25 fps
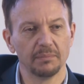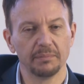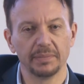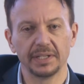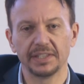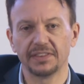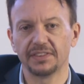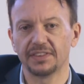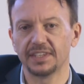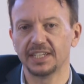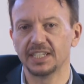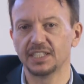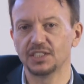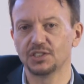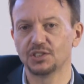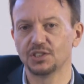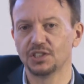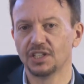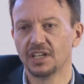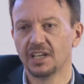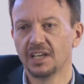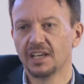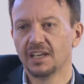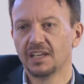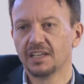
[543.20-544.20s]
But
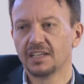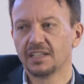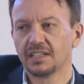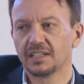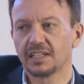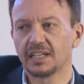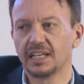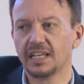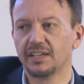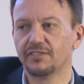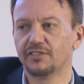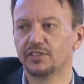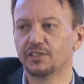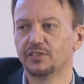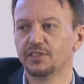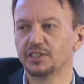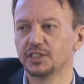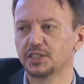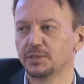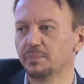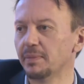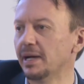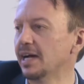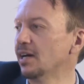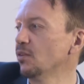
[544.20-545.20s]
there's clever
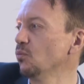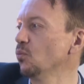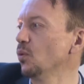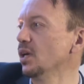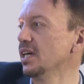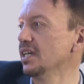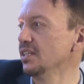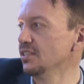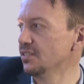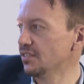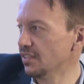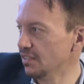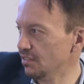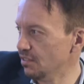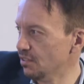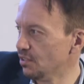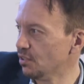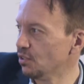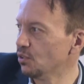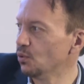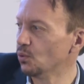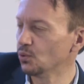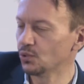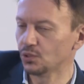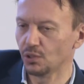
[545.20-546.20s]
and smart ways that you
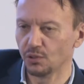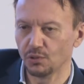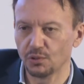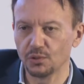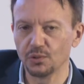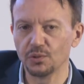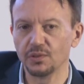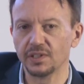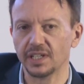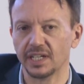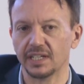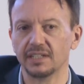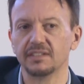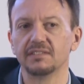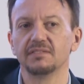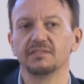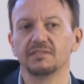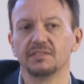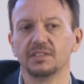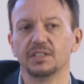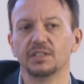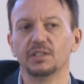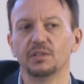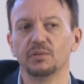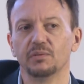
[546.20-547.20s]
can also do that,
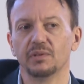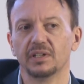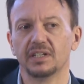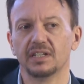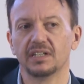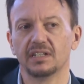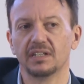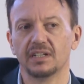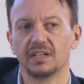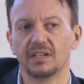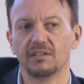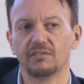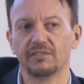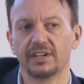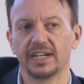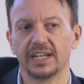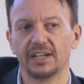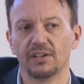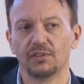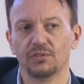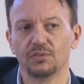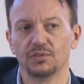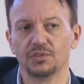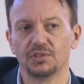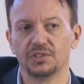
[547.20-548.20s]
you know,
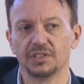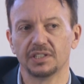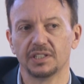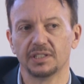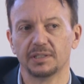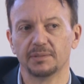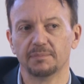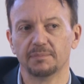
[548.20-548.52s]
around